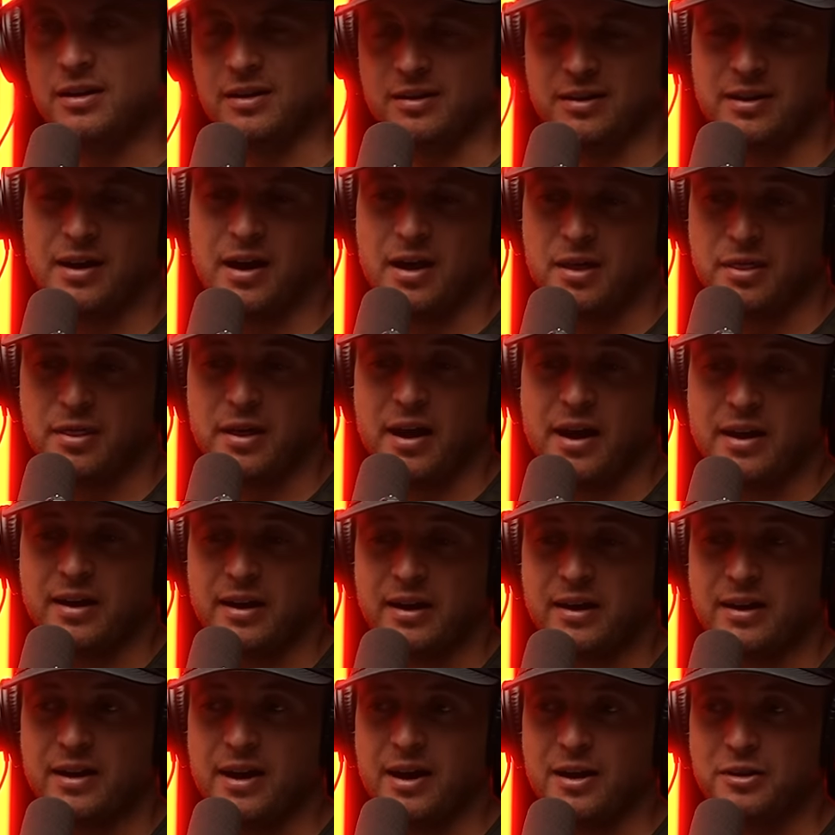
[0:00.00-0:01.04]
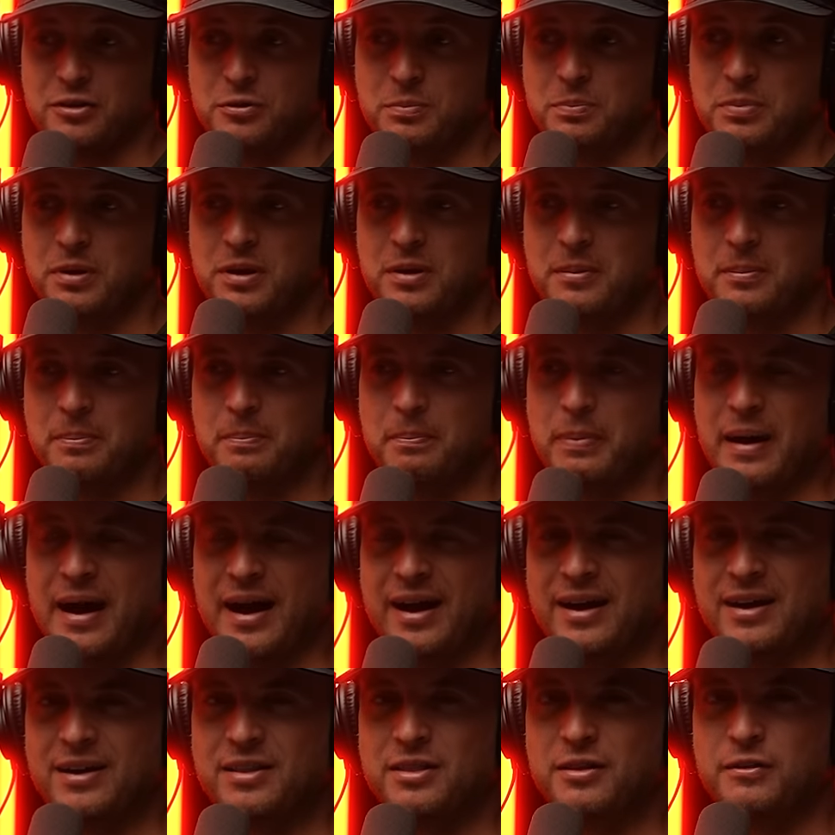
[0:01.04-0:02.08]
Yeah, that, I guess. But
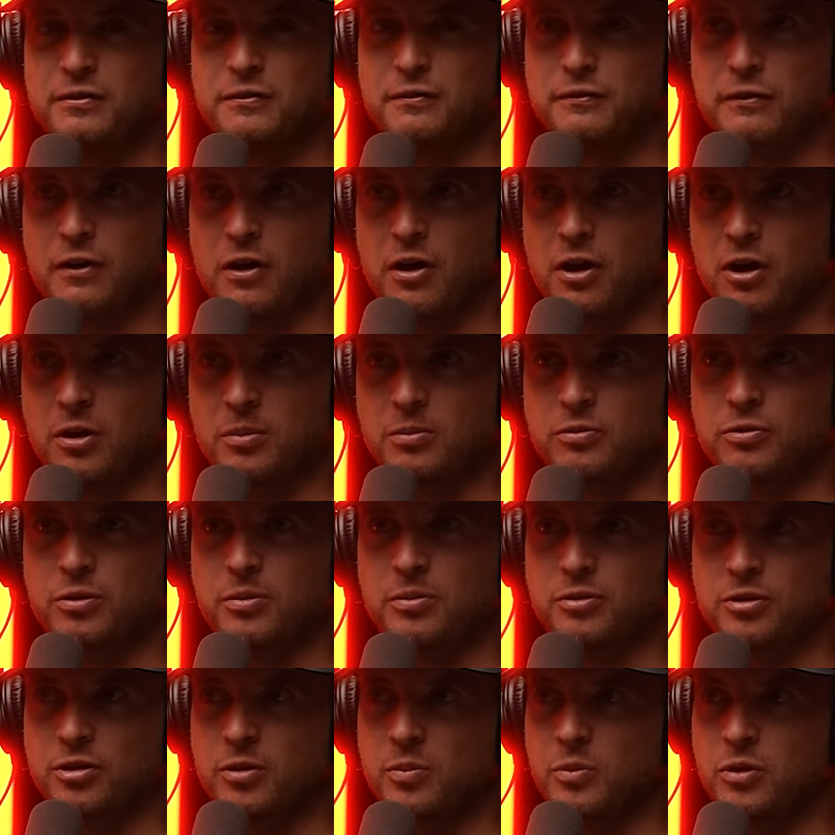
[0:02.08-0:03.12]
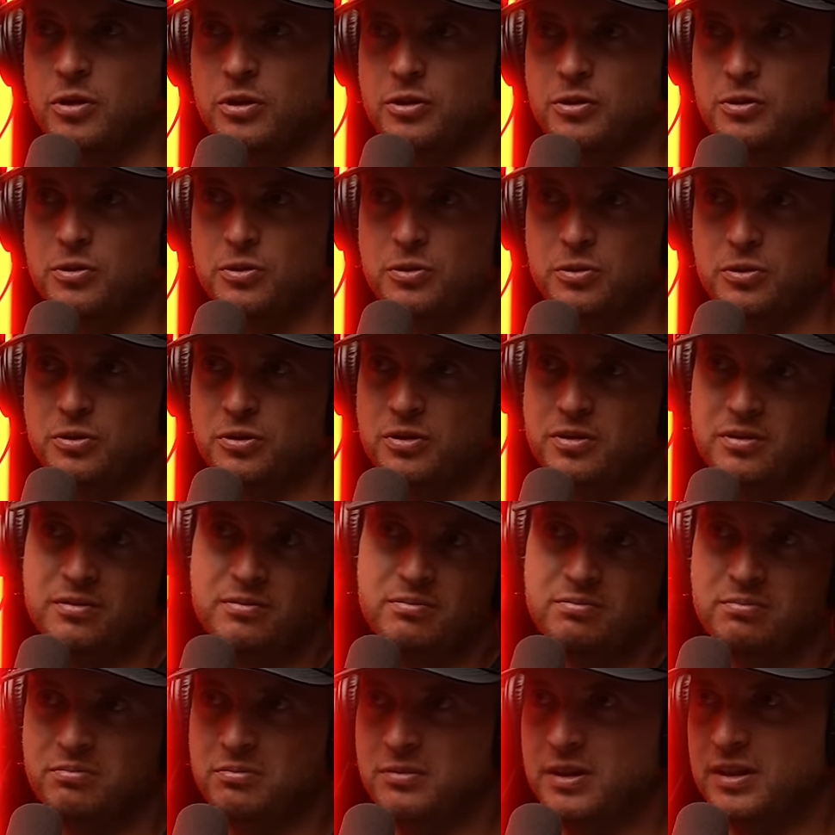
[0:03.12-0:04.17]
buying the farm from someone who's,
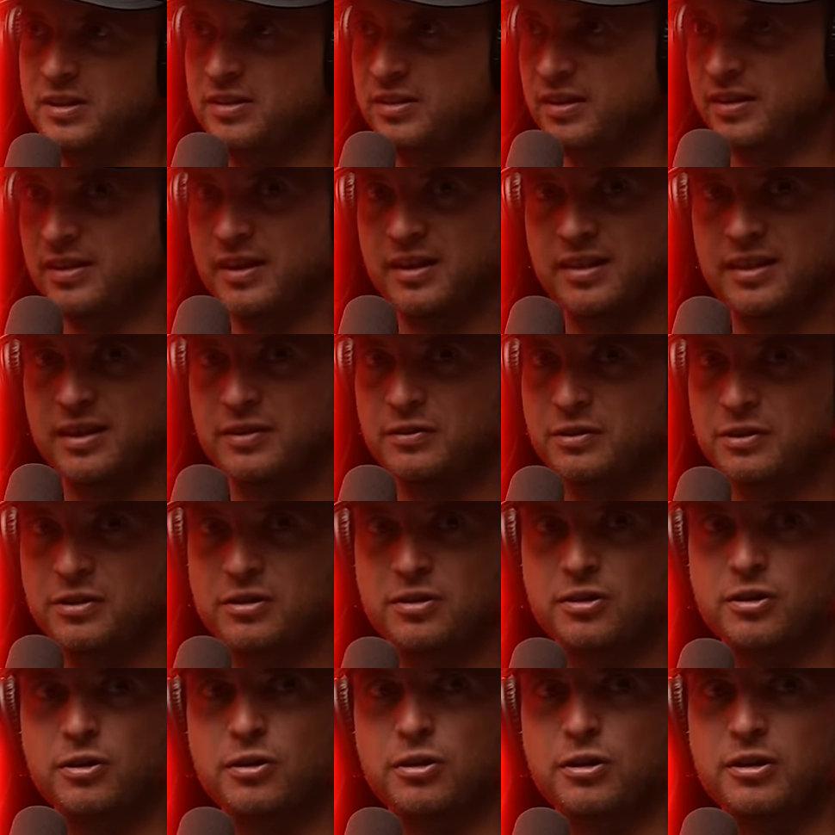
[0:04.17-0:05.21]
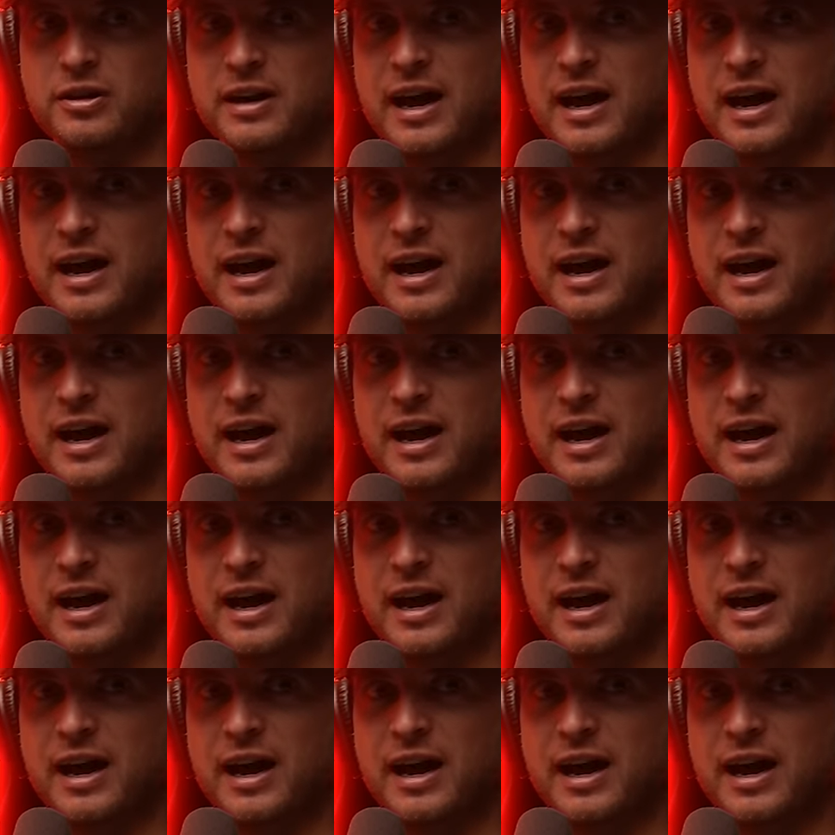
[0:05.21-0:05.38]
let's say they live until they're